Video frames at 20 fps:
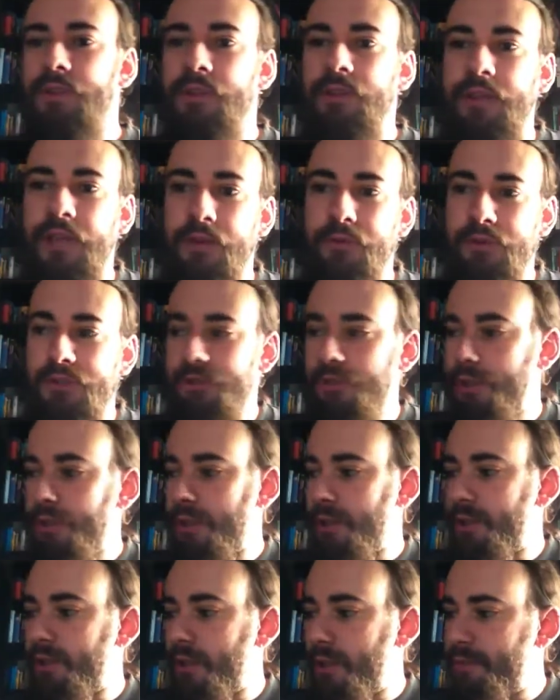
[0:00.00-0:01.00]
language
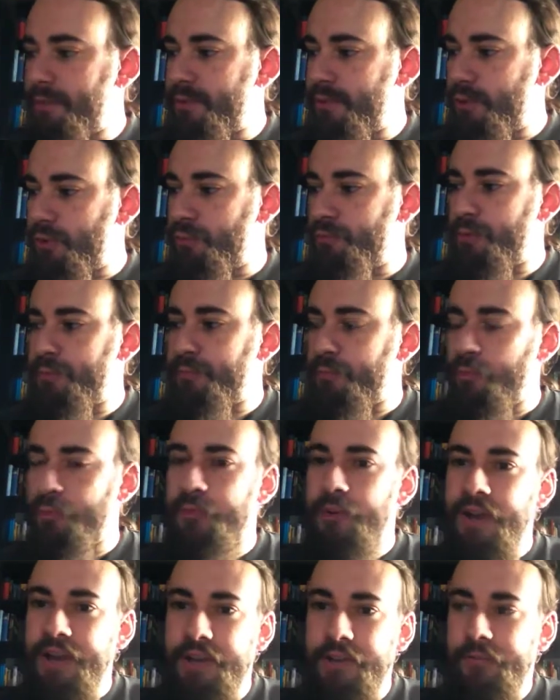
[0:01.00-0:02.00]
learning tips should be
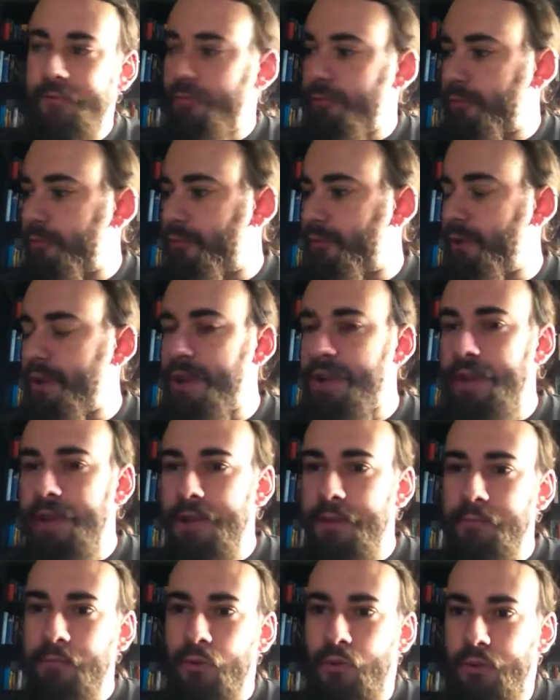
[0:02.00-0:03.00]
provided for free
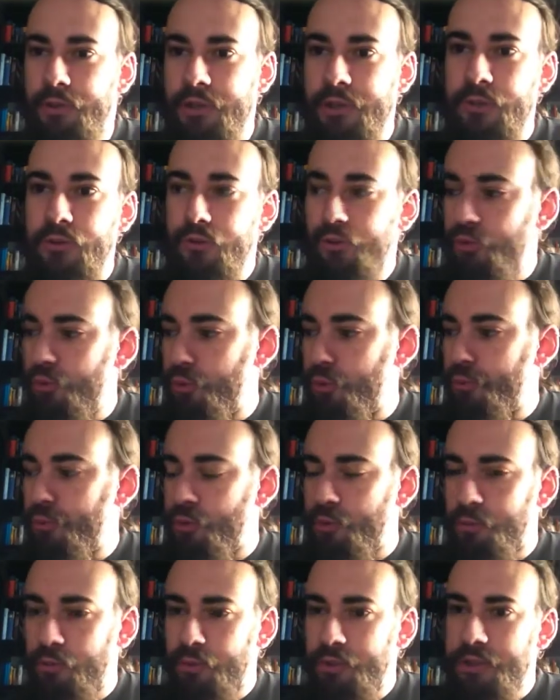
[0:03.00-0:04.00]
among the YouTube
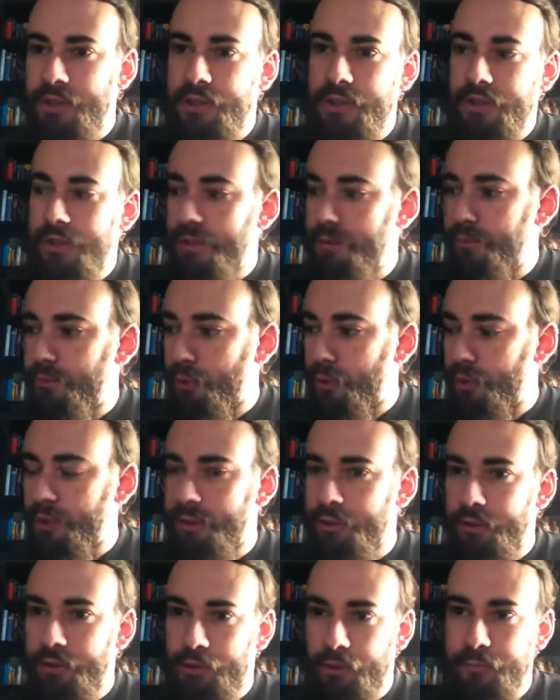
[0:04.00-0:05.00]
community,
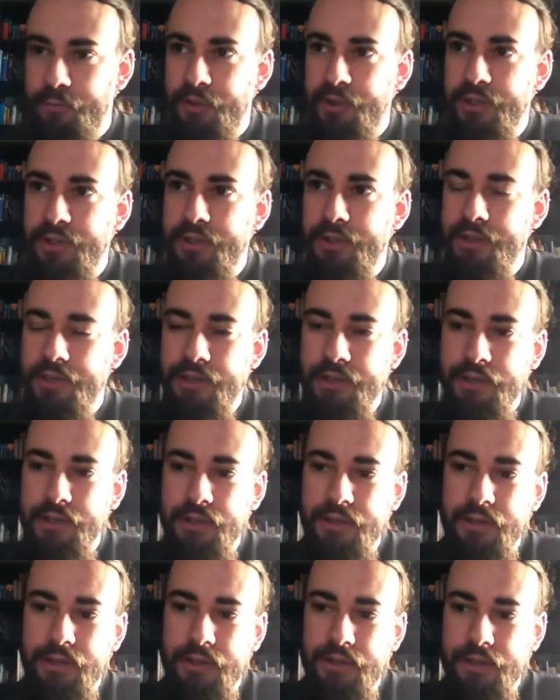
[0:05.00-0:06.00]
polyglot community,
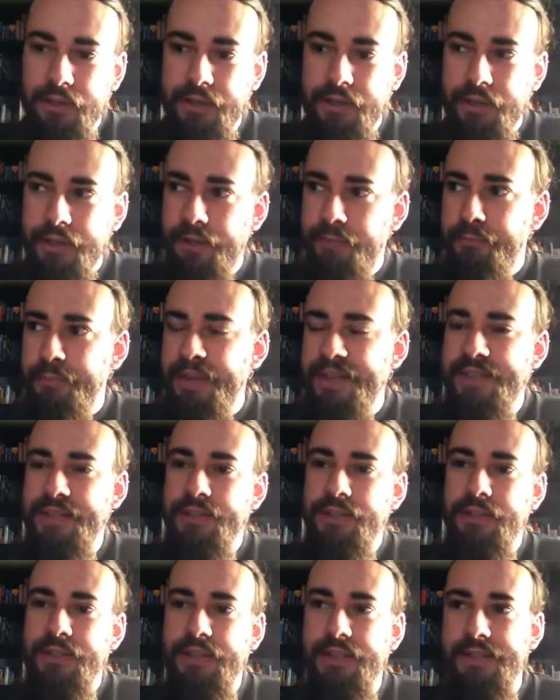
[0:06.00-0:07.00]
and
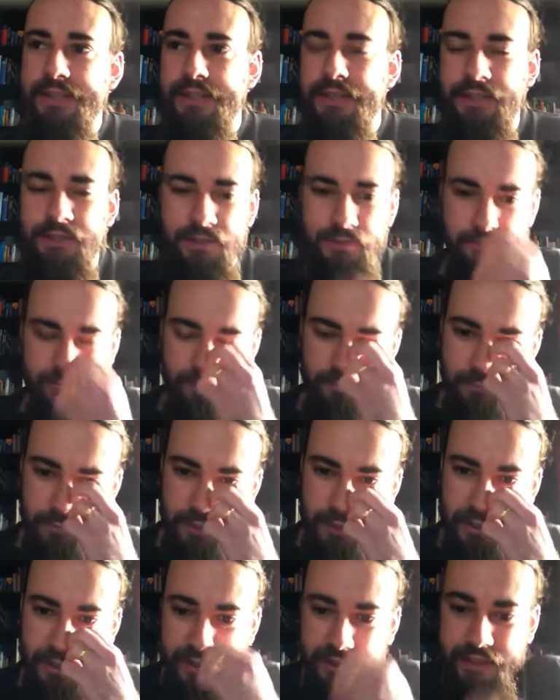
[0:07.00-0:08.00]
basically that's it.
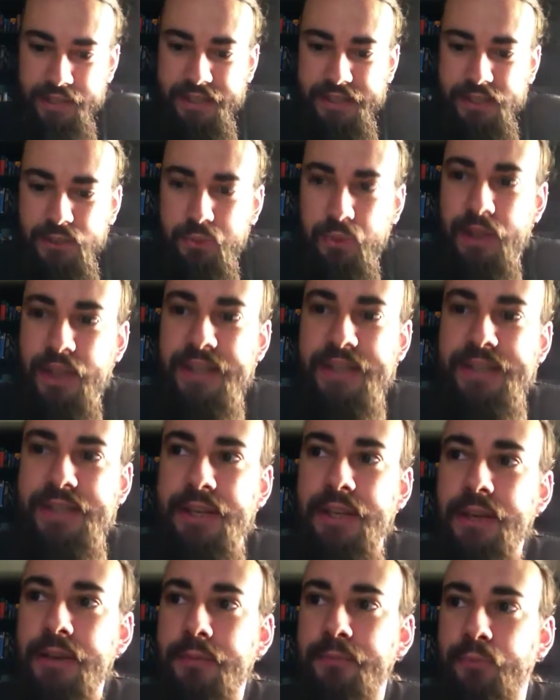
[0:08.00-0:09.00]
That's what I
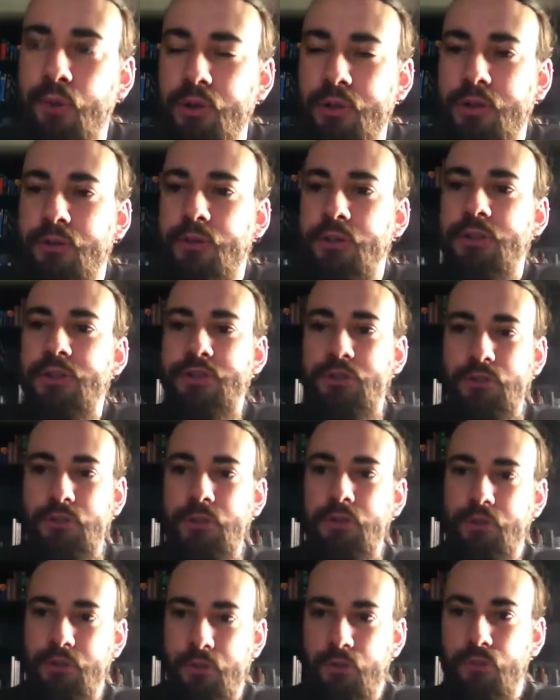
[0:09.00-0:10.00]
think polyglot
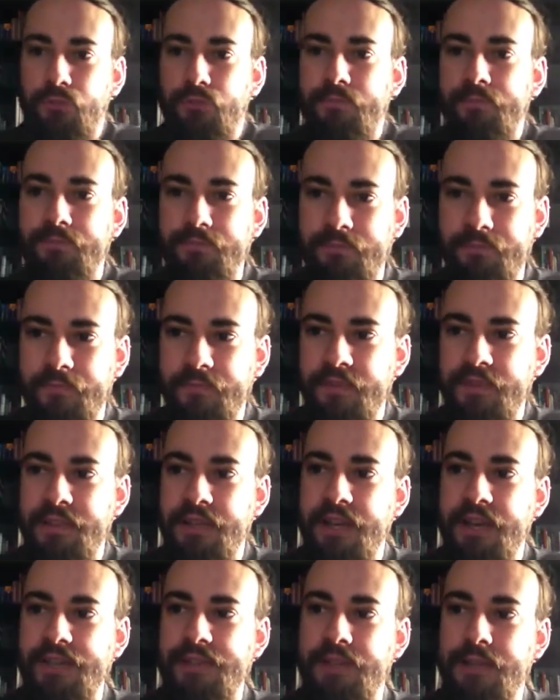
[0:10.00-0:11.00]
shouldn't do.
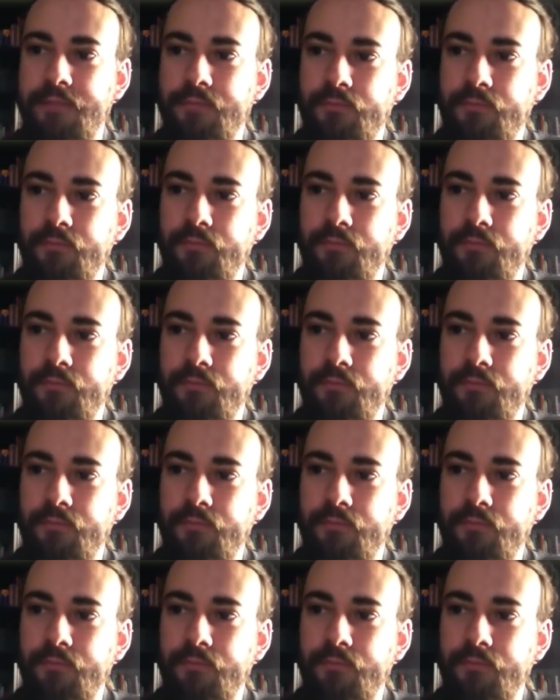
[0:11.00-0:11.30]
Check out